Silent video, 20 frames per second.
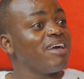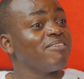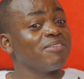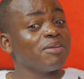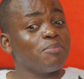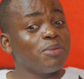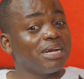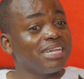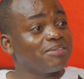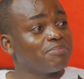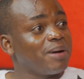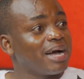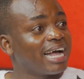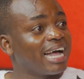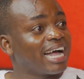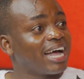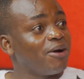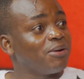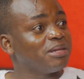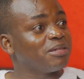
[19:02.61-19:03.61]
Everybody's bank
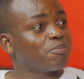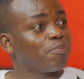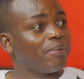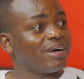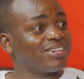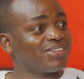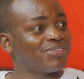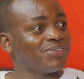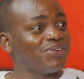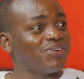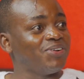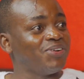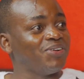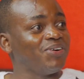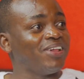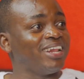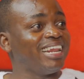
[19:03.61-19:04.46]
account is personal.